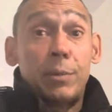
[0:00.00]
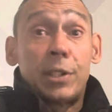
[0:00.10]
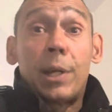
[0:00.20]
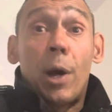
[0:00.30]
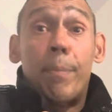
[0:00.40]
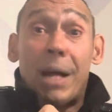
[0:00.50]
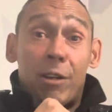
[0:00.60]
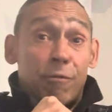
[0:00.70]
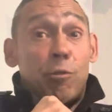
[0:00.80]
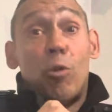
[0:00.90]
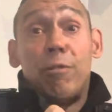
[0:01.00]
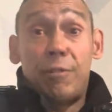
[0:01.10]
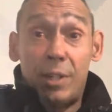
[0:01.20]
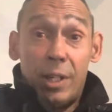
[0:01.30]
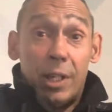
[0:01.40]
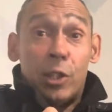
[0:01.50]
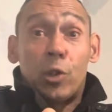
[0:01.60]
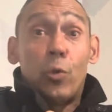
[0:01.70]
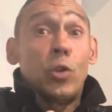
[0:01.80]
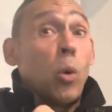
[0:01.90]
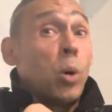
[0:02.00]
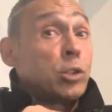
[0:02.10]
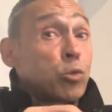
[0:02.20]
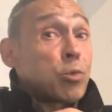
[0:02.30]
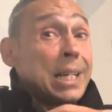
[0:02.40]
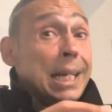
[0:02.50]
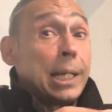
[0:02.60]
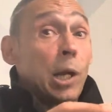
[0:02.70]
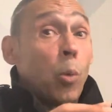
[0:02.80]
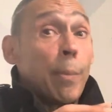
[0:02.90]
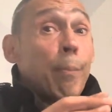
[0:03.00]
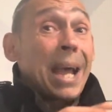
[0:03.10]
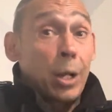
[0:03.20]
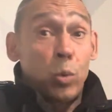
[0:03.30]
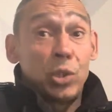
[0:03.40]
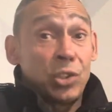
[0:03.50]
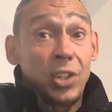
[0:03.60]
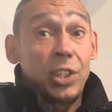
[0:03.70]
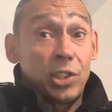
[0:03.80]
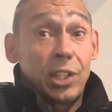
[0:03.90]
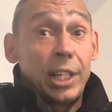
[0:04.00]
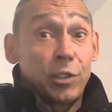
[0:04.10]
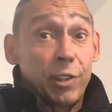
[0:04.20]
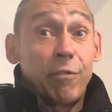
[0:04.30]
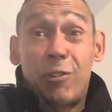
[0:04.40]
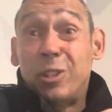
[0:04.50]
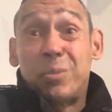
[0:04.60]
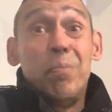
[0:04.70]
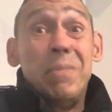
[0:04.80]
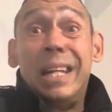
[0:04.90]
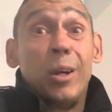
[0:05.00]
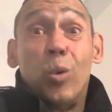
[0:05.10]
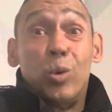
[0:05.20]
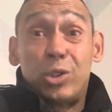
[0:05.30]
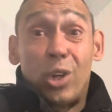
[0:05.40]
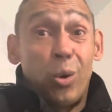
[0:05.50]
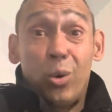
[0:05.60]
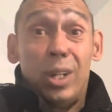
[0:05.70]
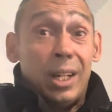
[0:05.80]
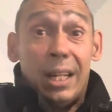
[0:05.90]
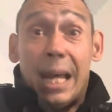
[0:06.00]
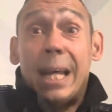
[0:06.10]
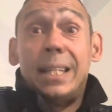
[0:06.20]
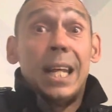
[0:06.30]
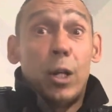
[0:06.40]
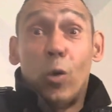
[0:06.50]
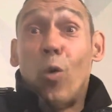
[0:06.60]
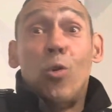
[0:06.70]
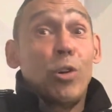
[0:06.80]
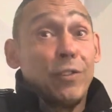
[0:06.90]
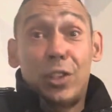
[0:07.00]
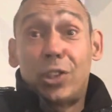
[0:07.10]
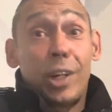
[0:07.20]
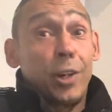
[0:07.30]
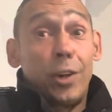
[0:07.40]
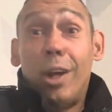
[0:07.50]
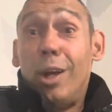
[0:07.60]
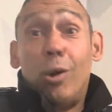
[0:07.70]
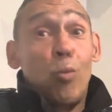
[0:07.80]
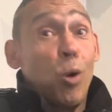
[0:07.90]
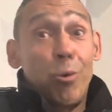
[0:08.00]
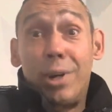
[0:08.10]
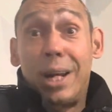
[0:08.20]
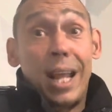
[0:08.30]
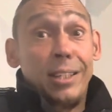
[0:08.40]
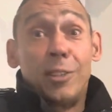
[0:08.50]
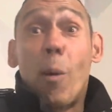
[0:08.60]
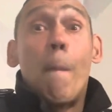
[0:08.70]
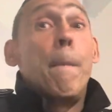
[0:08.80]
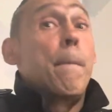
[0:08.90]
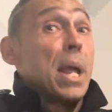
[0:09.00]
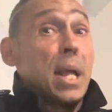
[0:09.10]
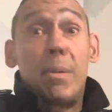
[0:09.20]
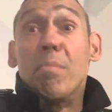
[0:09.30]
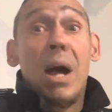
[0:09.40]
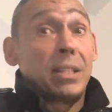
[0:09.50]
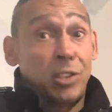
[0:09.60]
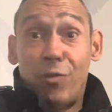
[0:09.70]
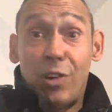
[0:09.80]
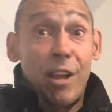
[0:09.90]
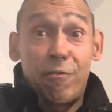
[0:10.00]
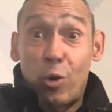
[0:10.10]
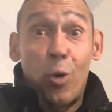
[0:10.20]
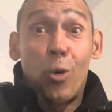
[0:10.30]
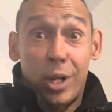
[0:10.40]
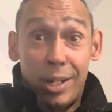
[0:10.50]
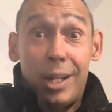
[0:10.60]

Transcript: they're going back and forth. So no one's really going backwards at this stage for the first minute or so. And then all of a sudden, Warren landed a big, massive left hook.